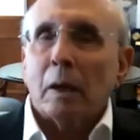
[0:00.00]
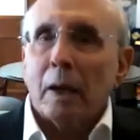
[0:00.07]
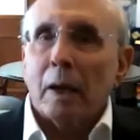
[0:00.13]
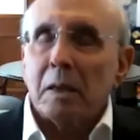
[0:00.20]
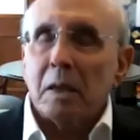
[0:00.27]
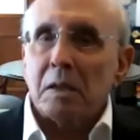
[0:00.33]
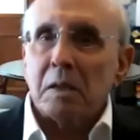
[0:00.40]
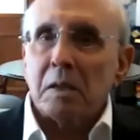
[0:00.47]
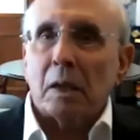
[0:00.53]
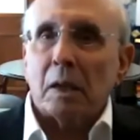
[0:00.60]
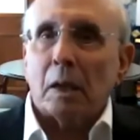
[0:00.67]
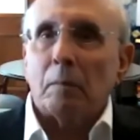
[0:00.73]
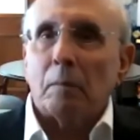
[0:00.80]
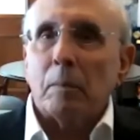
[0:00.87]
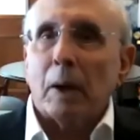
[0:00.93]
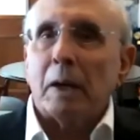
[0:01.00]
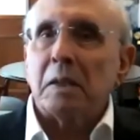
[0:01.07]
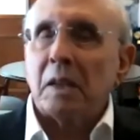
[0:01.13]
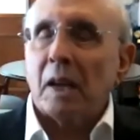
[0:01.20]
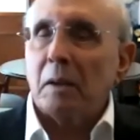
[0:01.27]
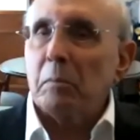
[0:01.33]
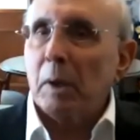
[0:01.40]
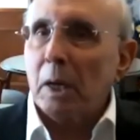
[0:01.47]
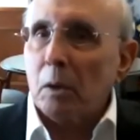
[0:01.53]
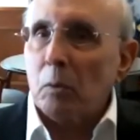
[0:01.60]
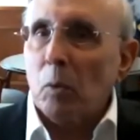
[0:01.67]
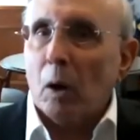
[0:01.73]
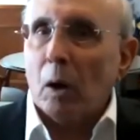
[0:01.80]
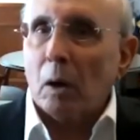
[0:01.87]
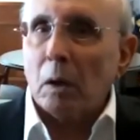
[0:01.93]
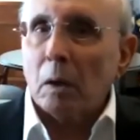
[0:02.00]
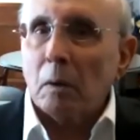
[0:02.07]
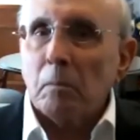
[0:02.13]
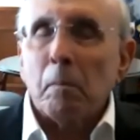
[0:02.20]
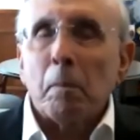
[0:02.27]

in the city, a 10-minute walk.